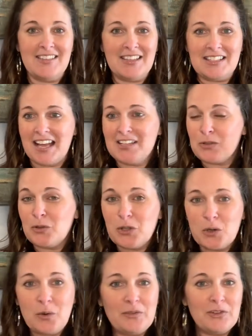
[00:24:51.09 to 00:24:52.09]
These high school
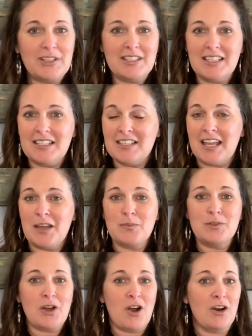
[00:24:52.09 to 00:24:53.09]
equivalency
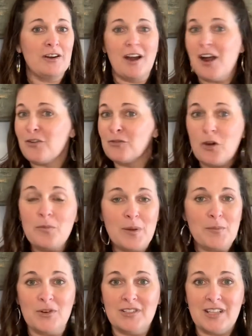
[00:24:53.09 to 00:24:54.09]
exams are not rote
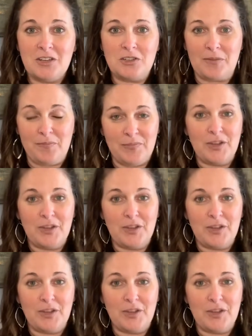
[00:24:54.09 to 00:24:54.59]
memorization.